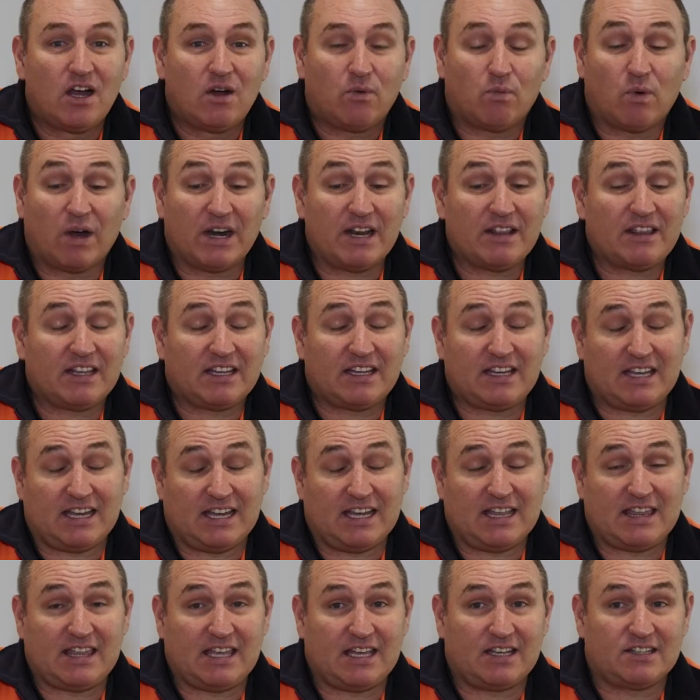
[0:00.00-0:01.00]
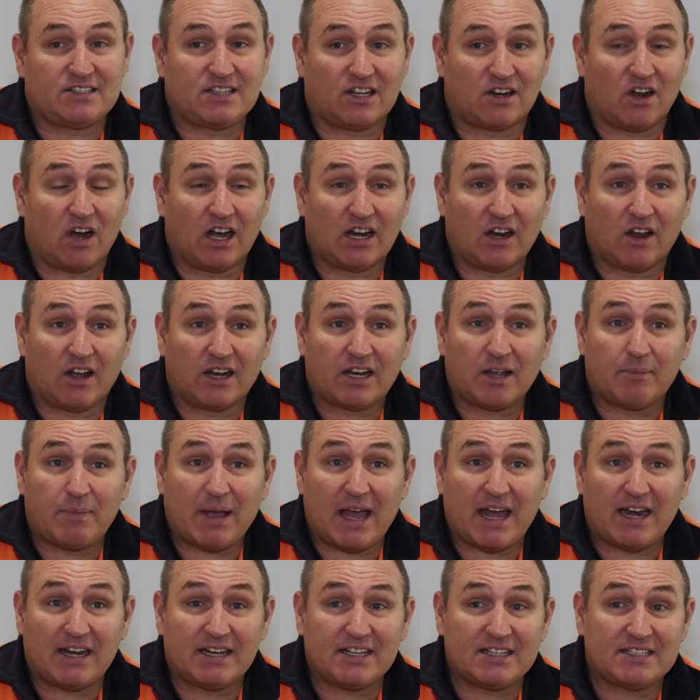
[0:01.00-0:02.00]
One of the key things that I like
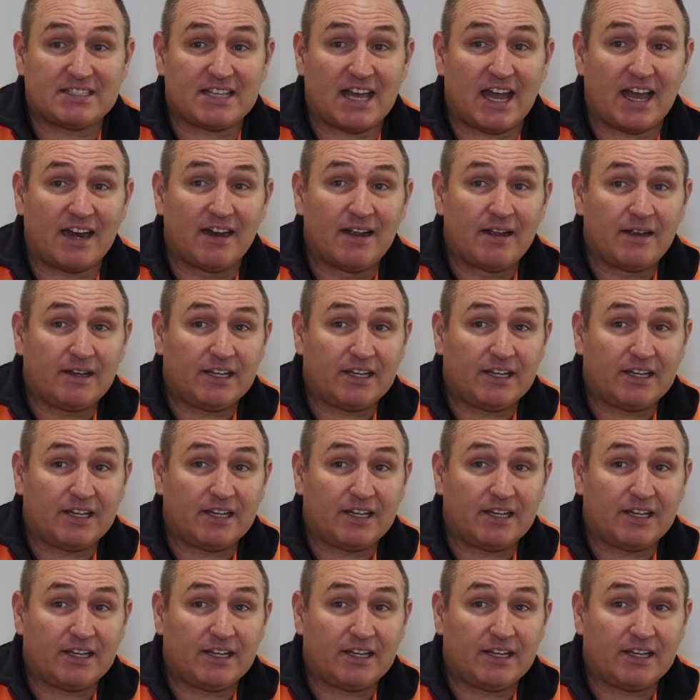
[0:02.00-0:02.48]
about it is that